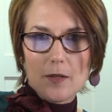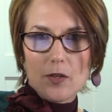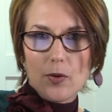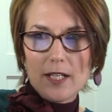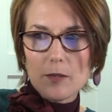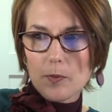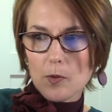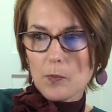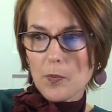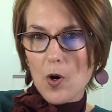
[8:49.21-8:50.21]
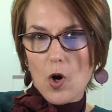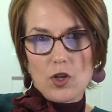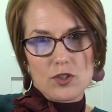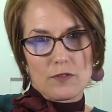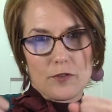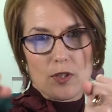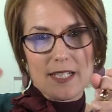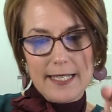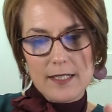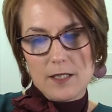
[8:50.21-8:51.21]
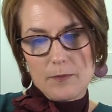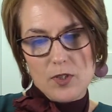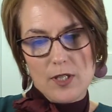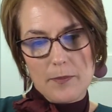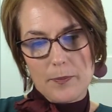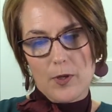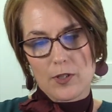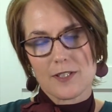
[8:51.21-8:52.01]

part of your kingdom to impart.